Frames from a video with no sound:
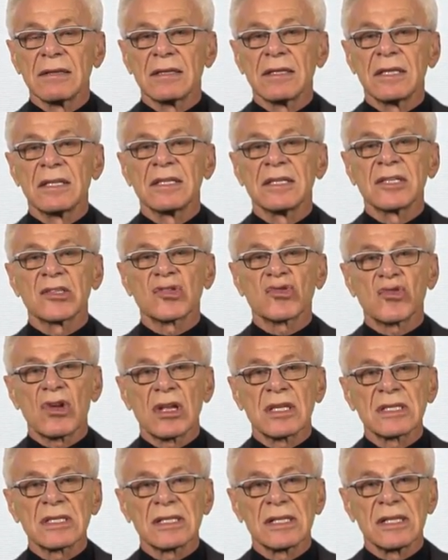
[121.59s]
that is
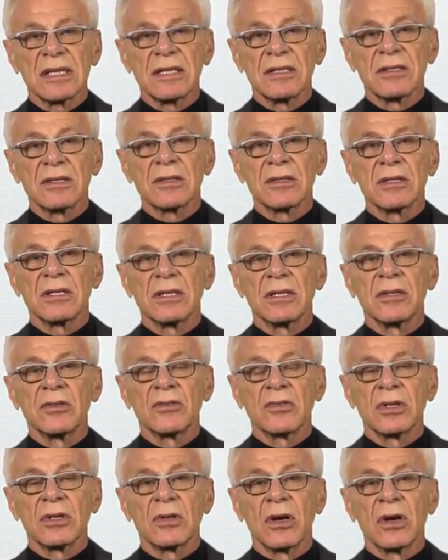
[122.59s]
translated
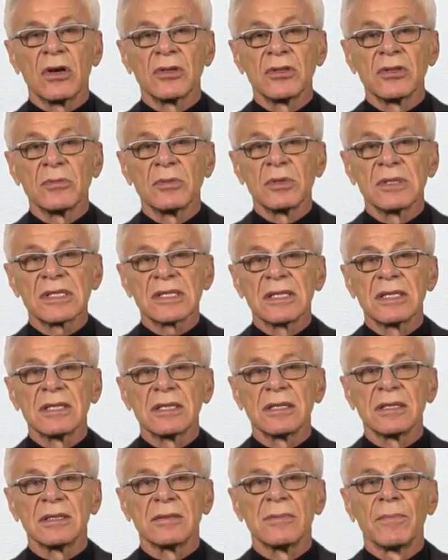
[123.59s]
into an audible
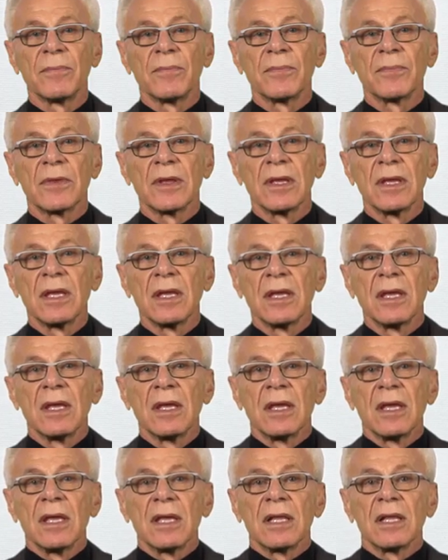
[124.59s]
signal.
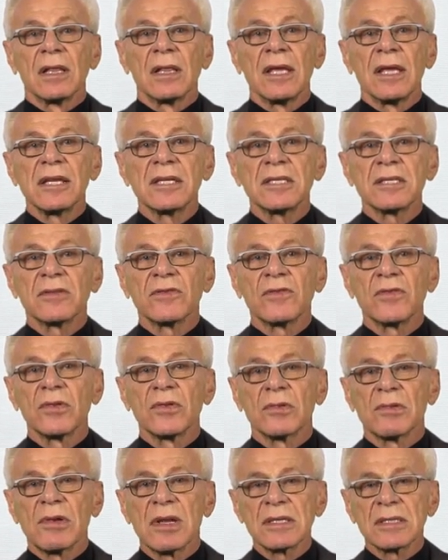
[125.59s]
Laser
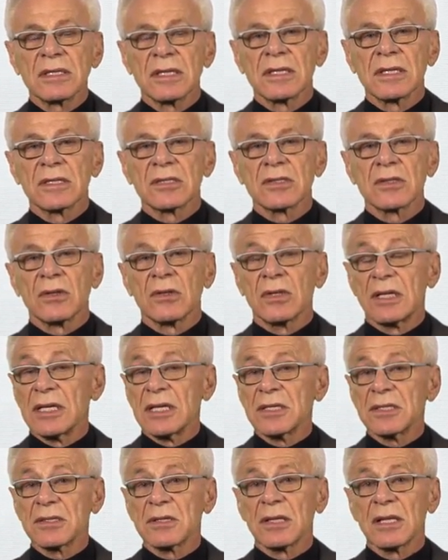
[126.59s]
fluorescence or
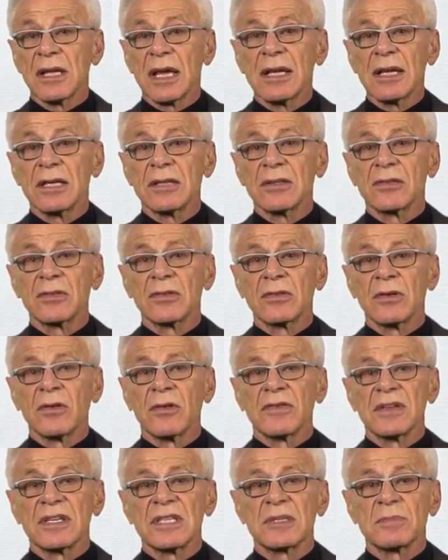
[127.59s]
laser light
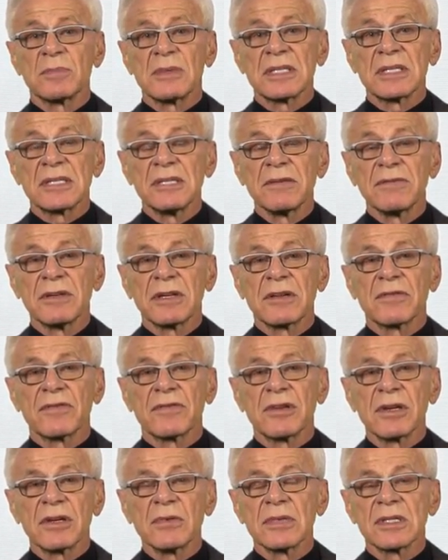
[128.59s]
of a specific
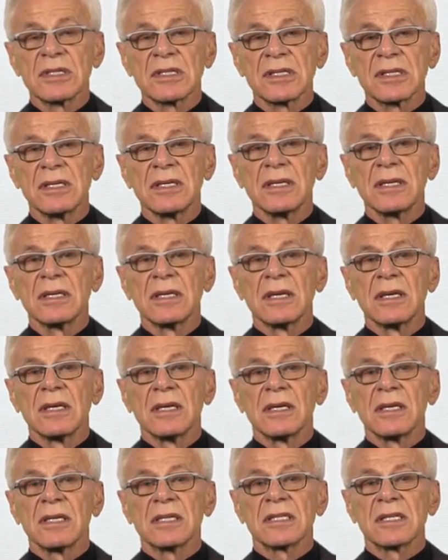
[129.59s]
frequency
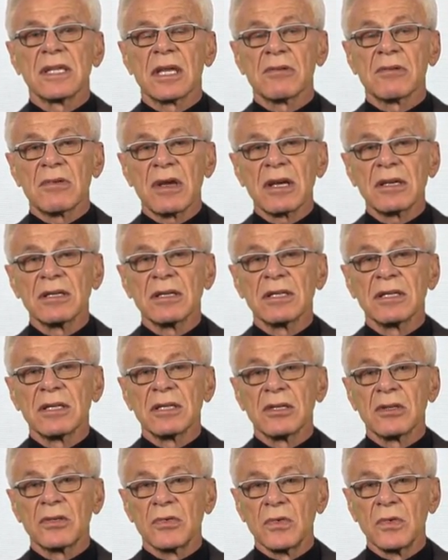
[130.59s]
is directed
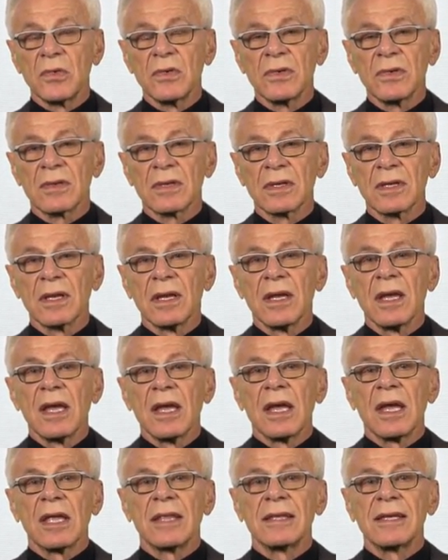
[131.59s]
at the tooth,
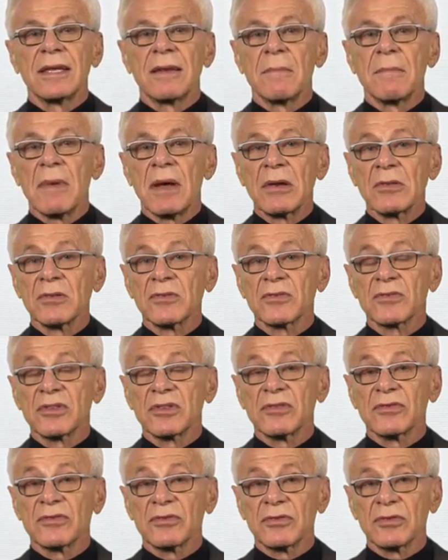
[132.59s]
and the amount of
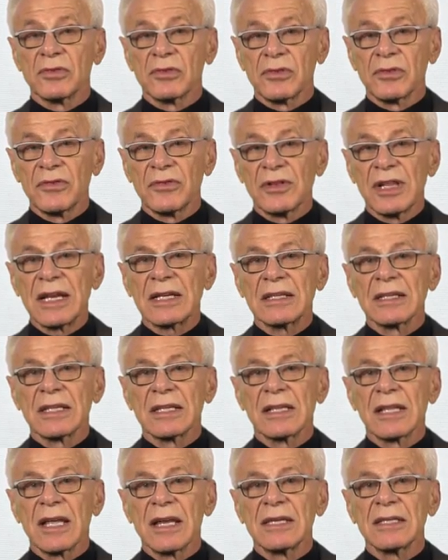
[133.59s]

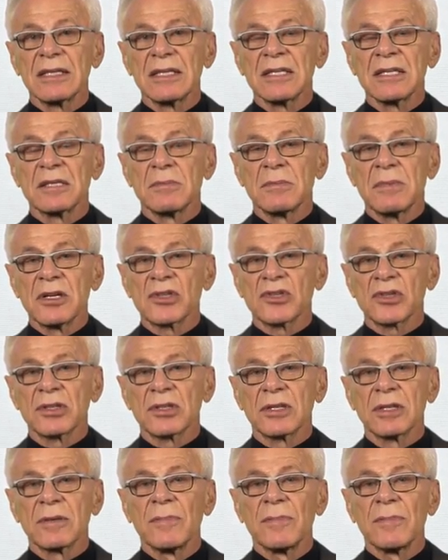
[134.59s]
reflected light is measured.